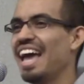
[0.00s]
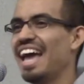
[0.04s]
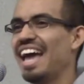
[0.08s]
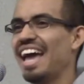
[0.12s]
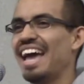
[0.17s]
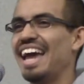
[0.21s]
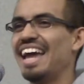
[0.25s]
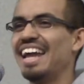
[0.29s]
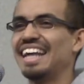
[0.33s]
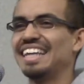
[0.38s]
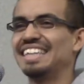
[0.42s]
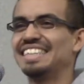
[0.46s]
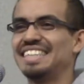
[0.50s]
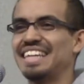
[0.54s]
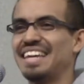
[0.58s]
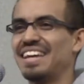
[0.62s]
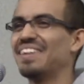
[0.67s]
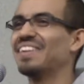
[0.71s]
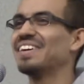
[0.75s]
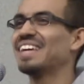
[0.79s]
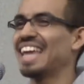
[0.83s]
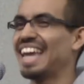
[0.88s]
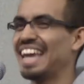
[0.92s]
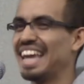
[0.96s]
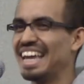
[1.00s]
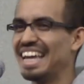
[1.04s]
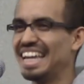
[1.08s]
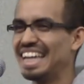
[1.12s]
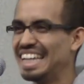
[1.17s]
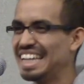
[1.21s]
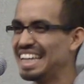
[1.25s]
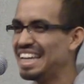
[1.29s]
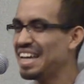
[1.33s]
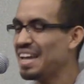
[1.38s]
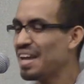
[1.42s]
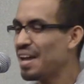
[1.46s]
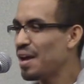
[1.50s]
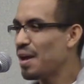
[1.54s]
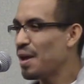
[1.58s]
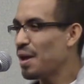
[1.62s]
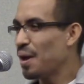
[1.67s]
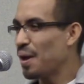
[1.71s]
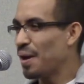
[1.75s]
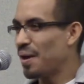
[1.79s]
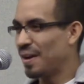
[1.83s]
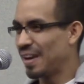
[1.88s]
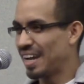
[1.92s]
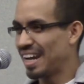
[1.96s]
And I said, "Okay,
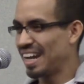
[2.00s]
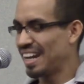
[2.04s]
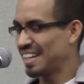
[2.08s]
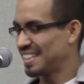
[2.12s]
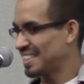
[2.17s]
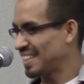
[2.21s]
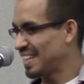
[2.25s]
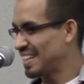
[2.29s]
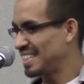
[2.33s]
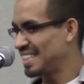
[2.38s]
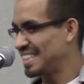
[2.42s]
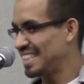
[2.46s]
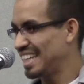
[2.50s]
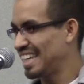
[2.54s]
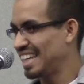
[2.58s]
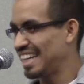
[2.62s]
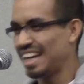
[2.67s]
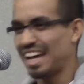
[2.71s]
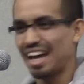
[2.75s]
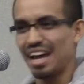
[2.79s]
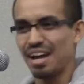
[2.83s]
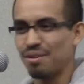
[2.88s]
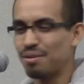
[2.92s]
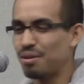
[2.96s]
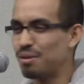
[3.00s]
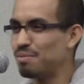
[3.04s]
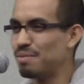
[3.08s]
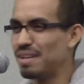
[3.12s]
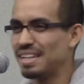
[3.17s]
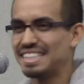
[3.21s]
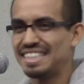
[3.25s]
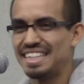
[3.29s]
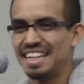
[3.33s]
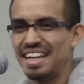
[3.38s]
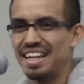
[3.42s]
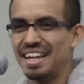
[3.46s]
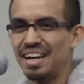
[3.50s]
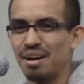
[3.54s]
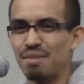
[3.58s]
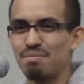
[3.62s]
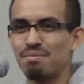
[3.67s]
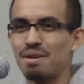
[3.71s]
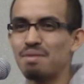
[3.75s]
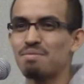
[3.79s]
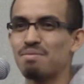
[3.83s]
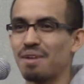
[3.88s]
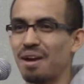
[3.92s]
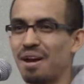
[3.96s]
Dr. Garcia, I won't mess it up.
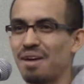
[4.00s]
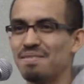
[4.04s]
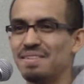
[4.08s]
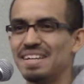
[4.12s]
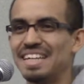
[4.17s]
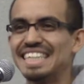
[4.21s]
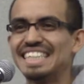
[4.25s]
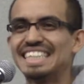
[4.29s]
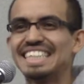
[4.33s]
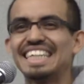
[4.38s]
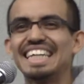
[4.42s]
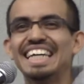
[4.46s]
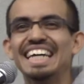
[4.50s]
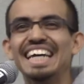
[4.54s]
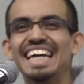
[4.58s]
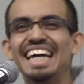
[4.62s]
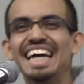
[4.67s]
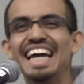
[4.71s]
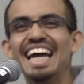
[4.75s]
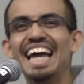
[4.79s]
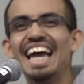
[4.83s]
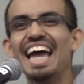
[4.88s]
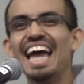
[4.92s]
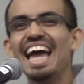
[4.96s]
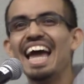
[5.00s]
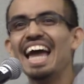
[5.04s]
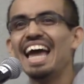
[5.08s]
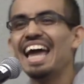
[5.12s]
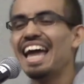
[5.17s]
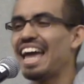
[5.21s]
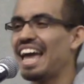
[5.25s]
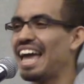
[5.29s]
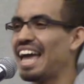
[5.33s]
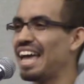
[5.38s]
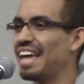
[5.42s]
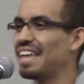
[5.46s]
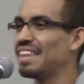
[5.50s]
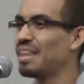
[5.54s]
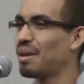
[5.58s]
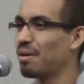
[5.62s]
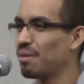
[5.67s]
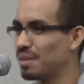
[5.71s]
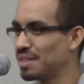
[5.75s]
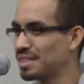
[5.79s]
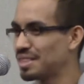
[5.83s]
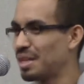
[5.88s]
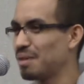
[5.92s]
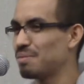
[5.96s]
I promise." And there
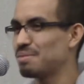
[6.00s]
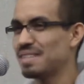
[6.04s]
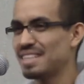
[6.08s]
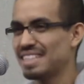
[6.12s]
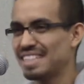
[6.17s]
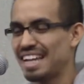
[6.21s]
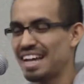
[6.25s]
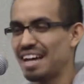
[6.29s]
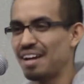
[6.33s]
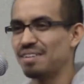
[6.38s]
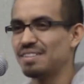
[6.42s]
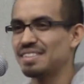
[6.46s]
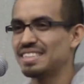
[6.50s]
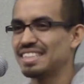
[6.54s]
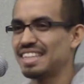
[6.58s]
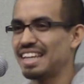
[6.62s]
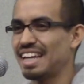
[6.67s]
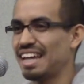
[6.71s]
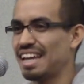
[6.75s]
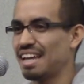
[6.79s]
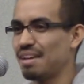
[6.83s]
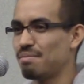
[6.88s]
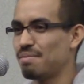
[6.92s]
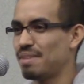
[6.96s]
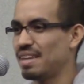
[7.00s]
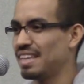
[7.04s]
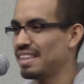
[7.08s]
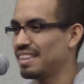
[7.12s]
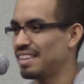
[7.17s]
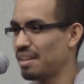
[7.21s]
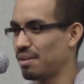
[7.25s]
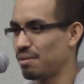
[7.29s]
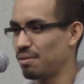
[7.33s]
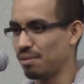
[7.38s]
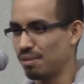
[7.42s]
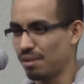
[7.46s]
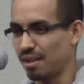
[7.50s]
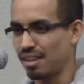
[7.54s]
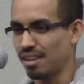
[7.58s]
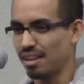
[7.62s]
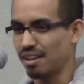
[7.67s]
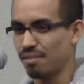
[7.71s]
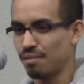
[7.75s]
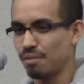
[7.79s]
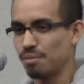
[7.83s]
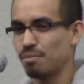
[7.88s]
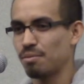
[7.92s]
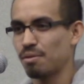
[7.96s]
was ups and downs. I admit a lot
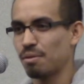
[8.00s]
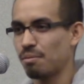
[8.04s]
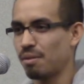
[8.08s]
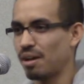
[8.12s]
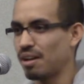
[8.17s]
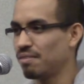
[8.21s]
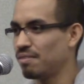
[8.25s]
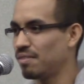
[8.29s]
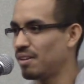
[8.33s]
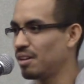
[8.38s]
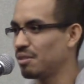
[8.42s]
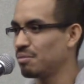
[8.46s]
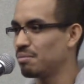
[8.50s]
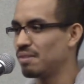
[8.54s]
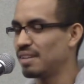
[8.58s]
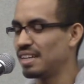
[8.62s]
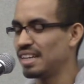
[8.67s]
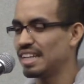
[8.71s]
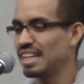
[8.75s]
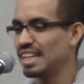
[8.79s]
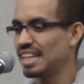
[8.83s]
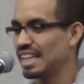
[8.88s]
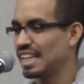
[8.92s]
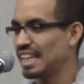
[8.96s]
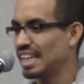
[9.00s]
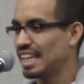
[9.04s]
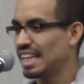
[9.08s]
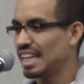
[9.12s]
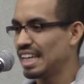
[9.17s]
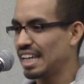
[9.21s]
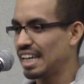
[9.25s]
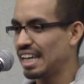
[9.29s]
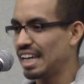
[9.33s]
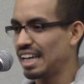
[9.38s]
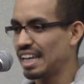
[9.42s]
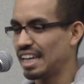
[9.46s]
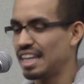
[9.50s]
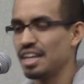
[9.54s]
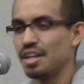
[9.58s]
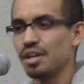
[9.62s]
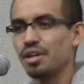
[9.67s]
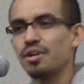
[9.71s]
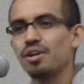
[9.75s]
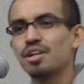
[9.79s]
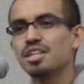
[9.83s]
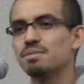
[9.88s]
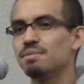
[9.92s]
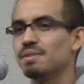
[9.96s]
of them were my fault, but he
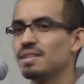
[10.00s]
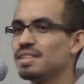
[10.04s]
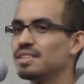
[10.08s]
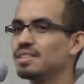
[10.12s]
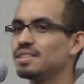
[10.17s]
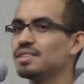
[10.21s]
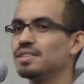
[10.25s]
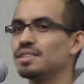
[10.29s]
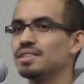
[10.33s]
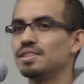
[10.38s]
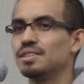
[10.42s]
encouraged me to